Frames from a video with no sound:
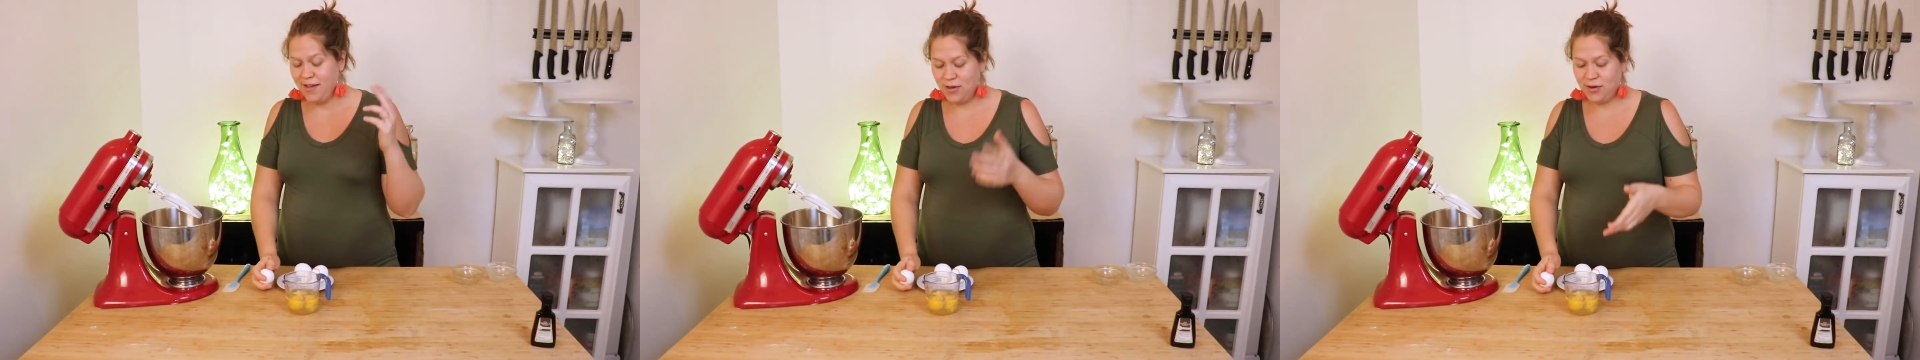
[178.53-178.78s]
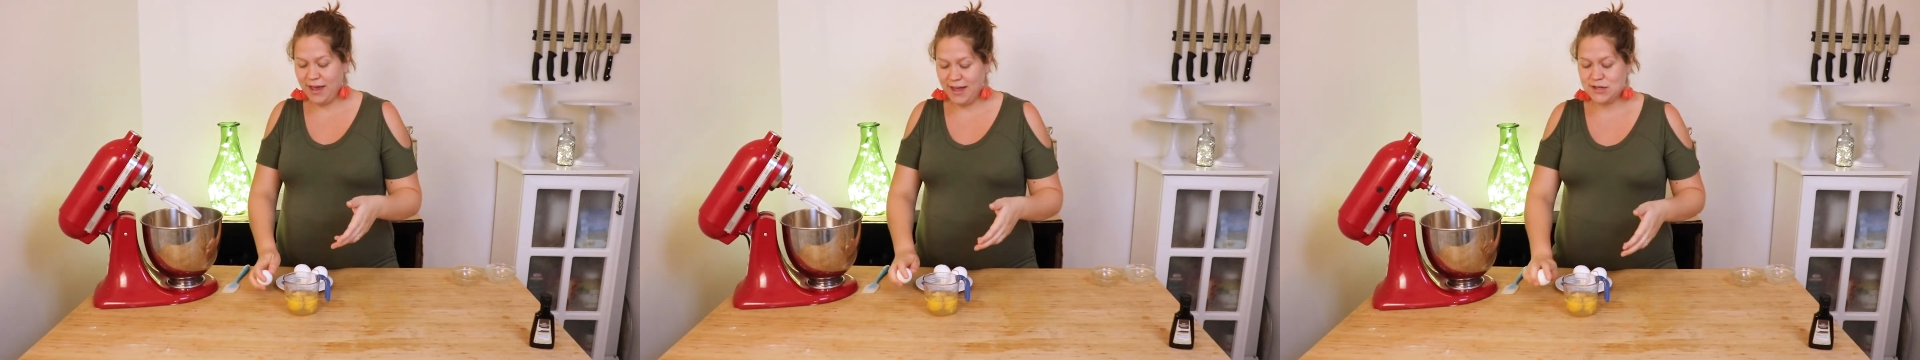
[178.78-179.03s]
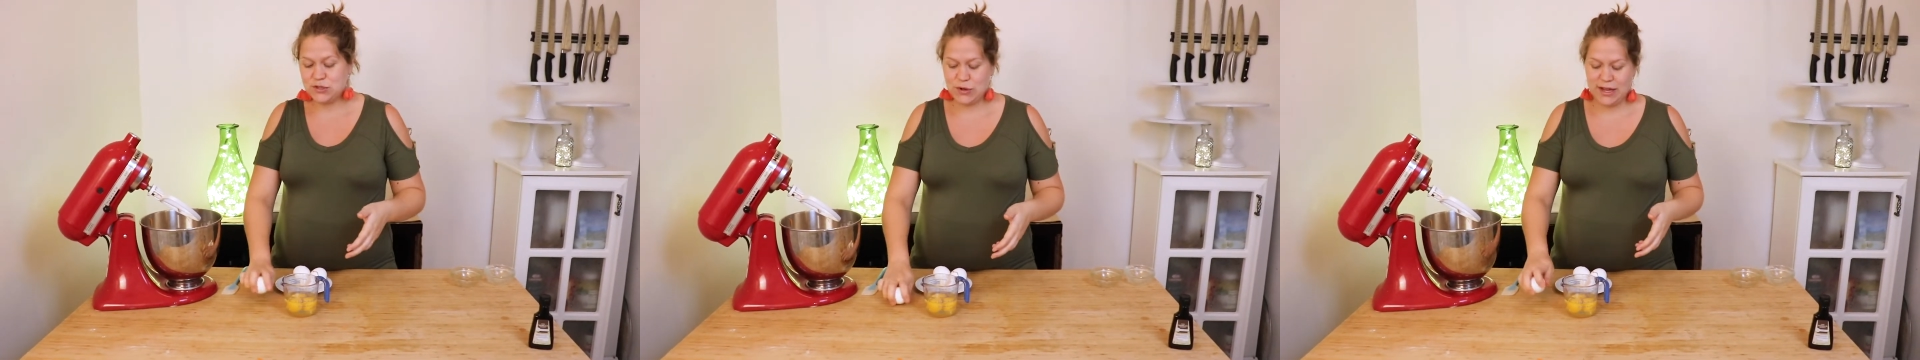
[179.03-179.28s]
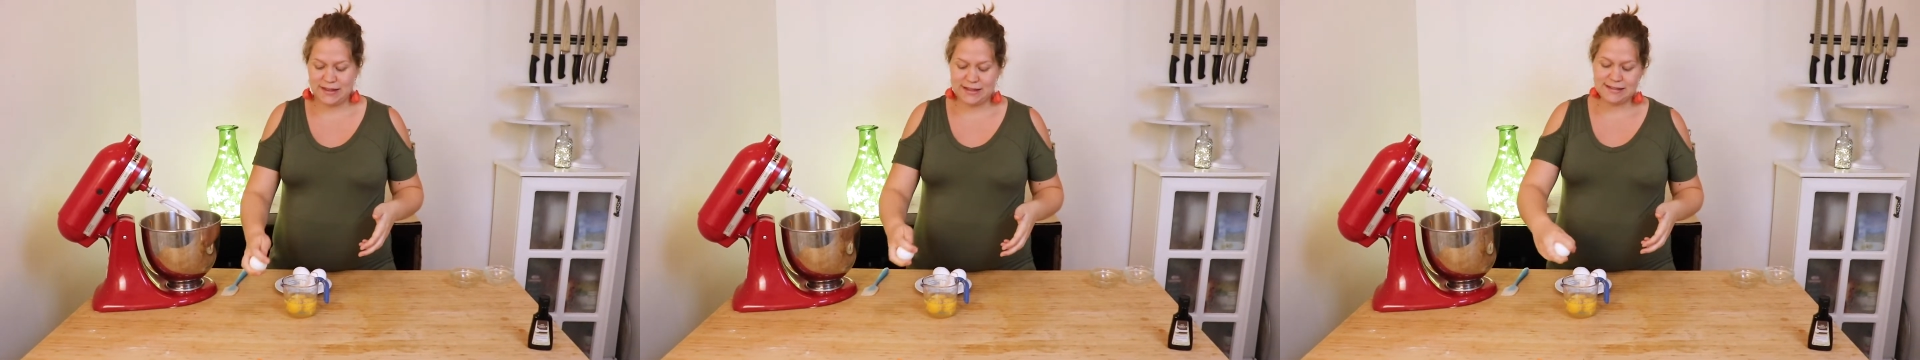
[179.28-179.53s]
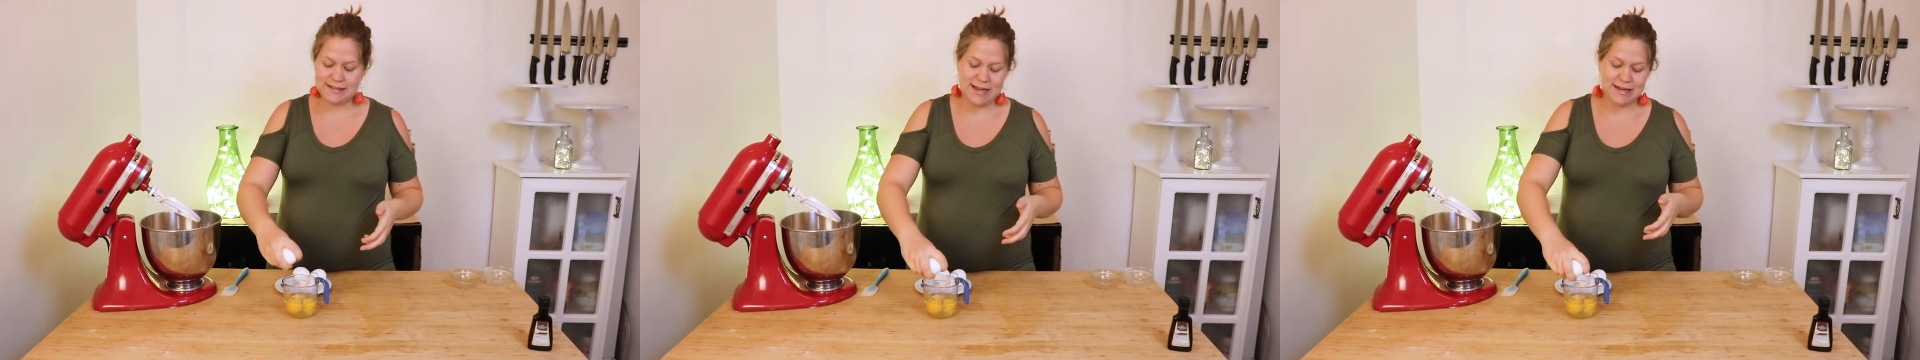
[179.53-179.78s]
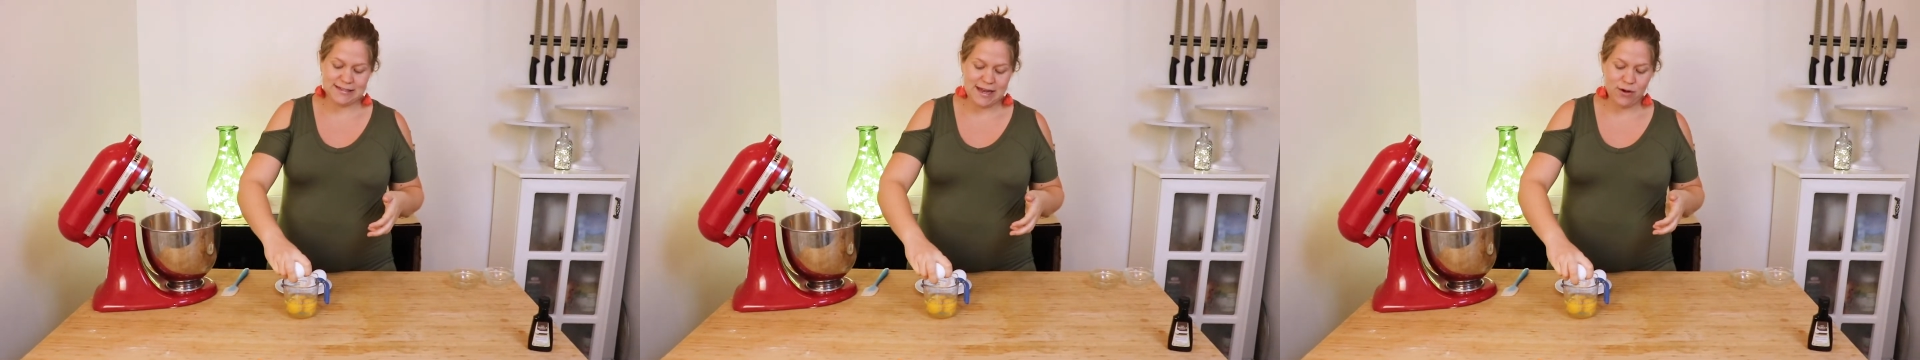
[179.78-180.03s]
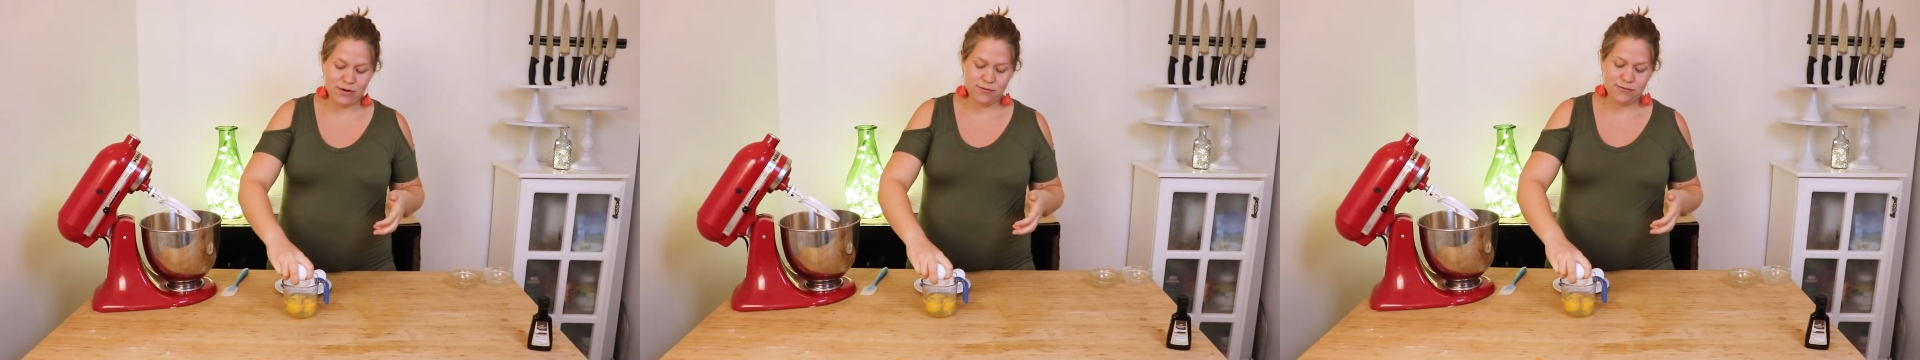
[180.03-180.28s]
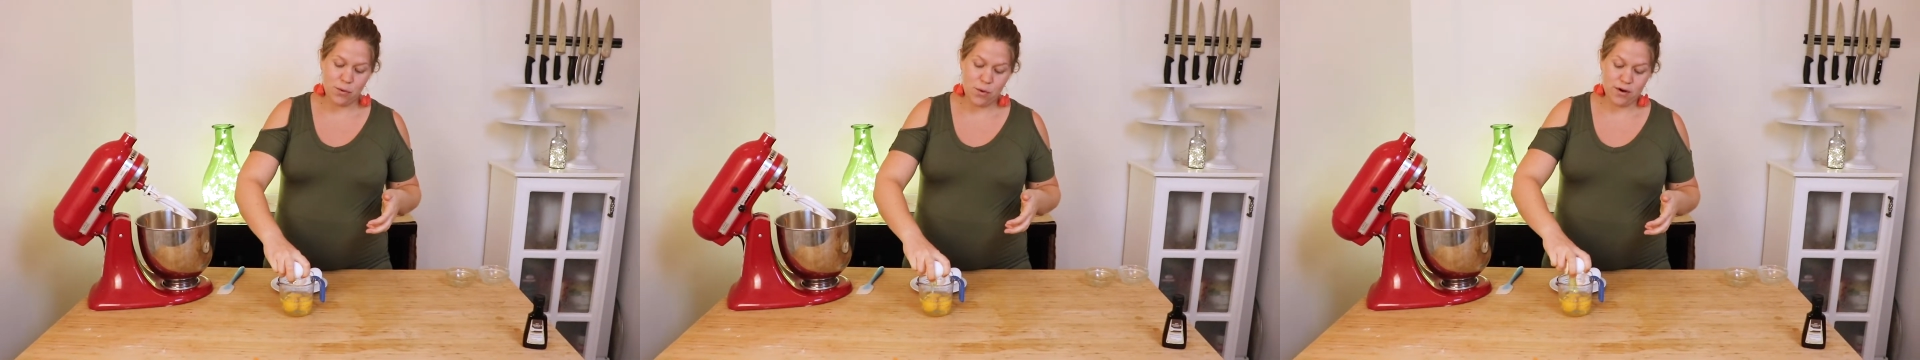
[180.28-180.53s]
you can trade these eggs
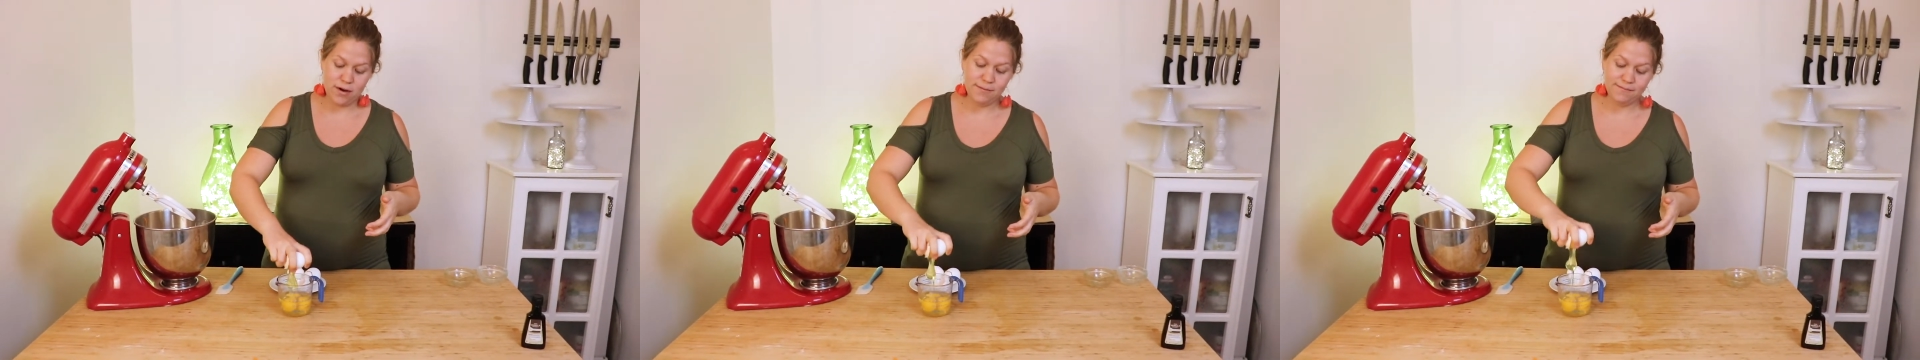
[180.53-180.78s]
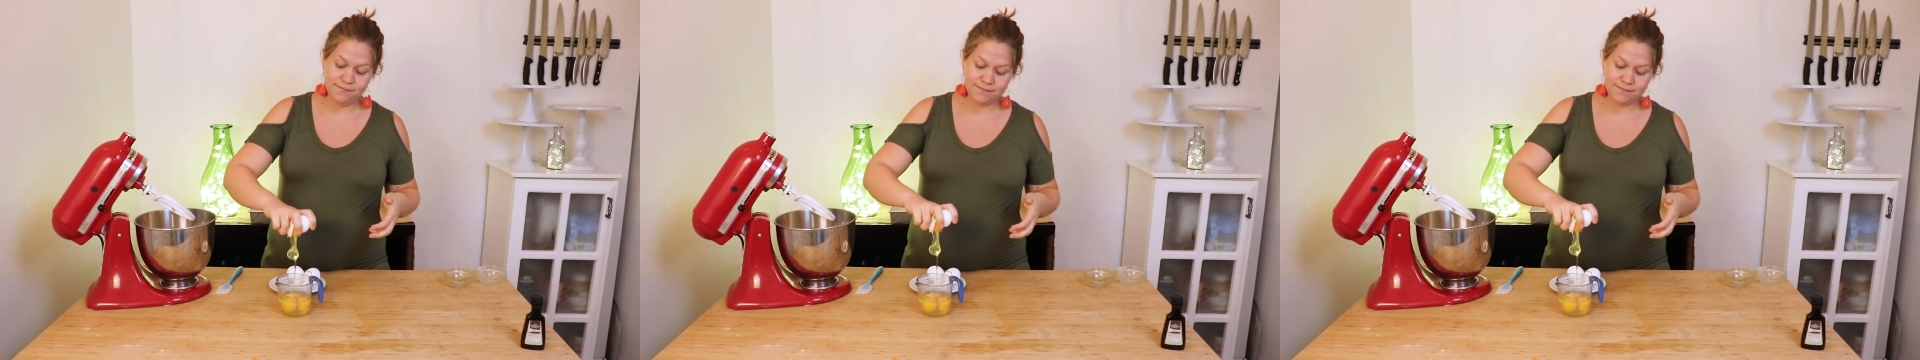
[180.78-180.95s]
out for